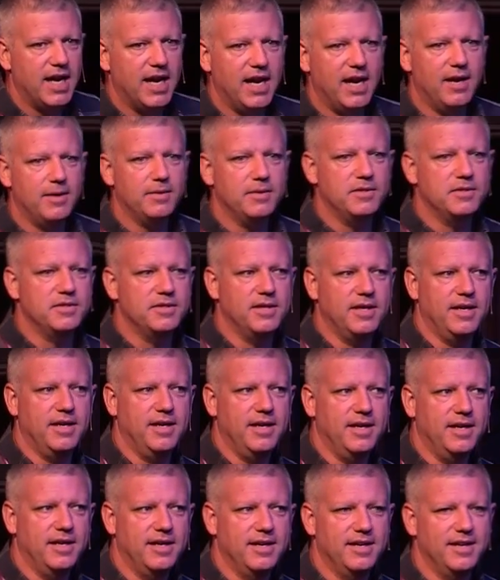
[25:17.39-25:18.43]
I would say,
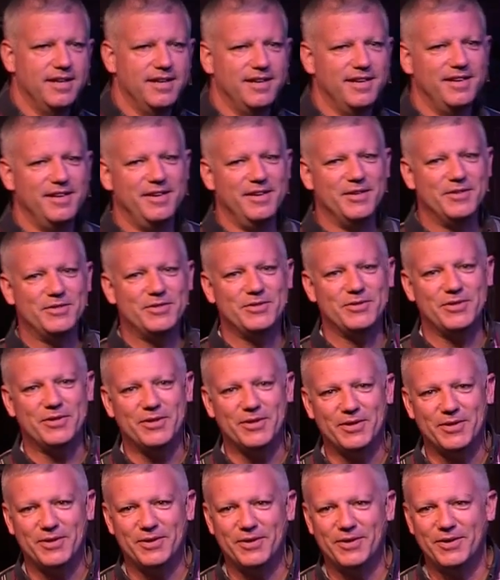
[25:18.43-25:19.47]
"Yes, sir."
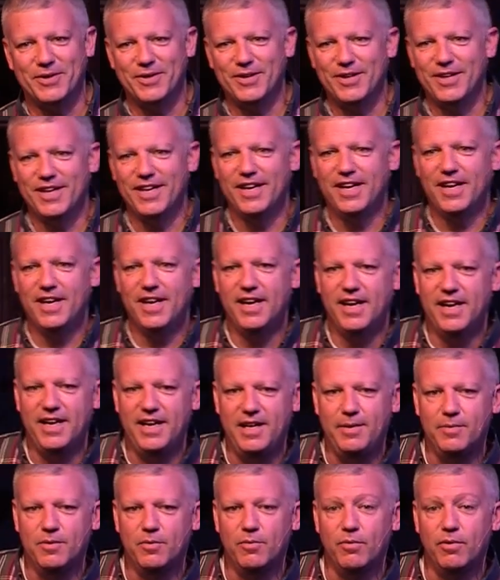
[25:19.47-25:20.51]
And he
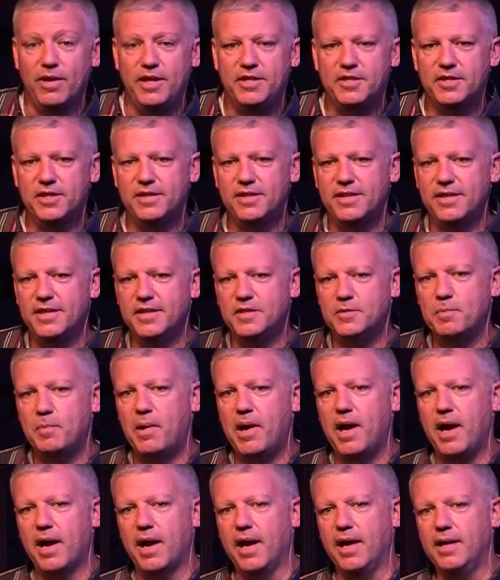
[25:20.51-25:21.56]
would reach into his
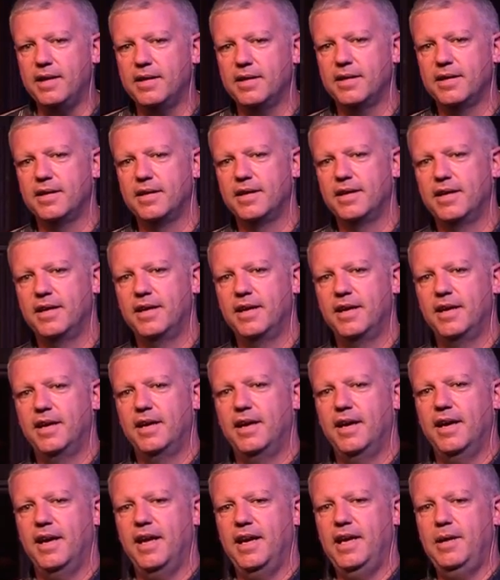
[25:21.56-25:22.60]
pocket,
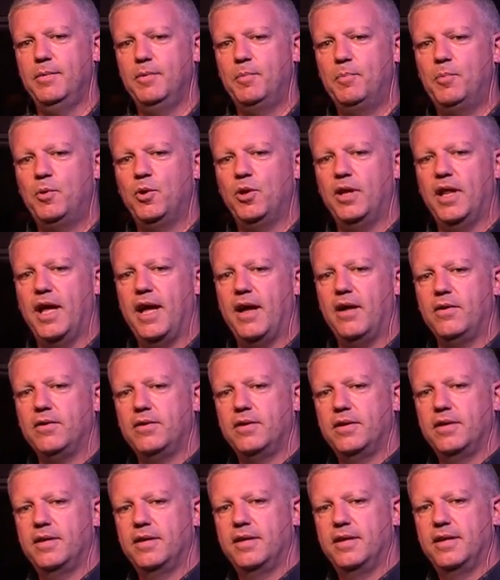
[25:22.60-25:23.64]
and he would pull out
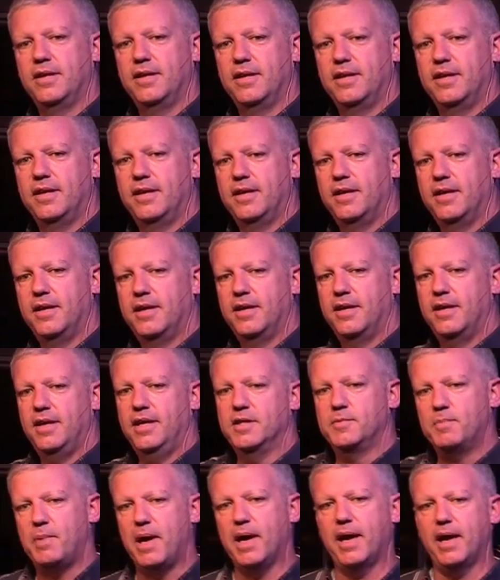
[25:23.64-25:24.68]
his
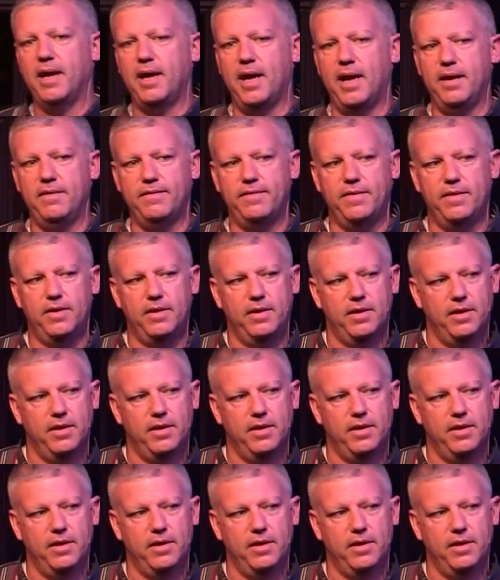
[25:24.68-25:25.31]
pocket knife.